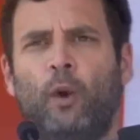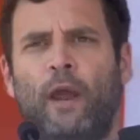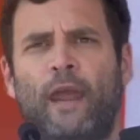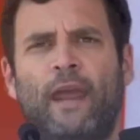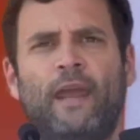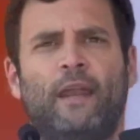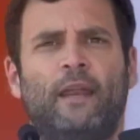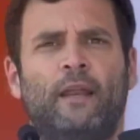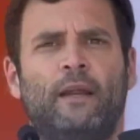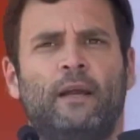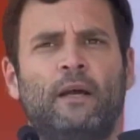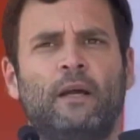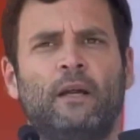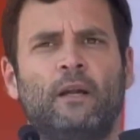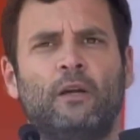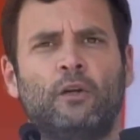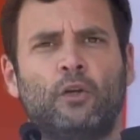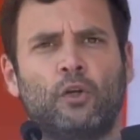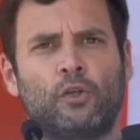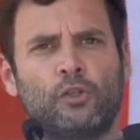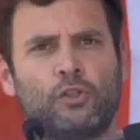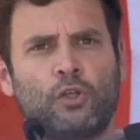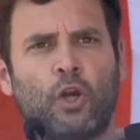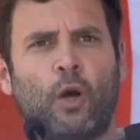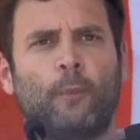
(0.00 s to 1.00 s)
way
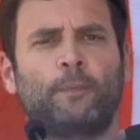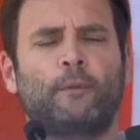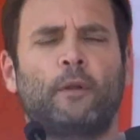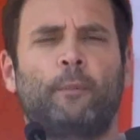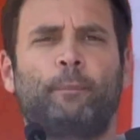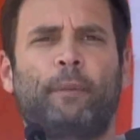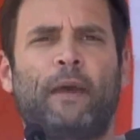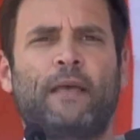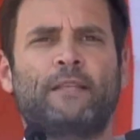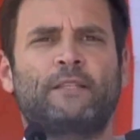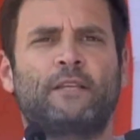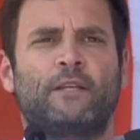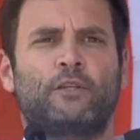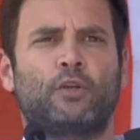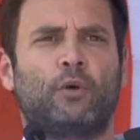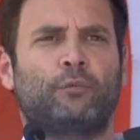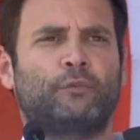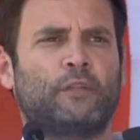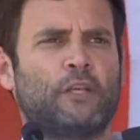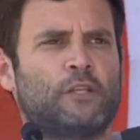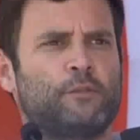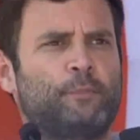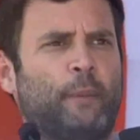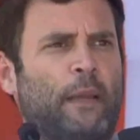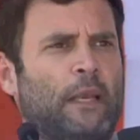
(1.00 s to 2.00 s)
to stop the passage of
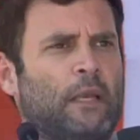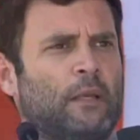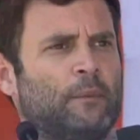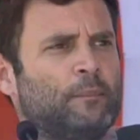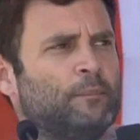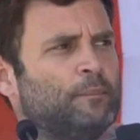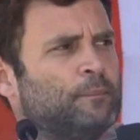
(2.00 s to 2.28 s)
this bill.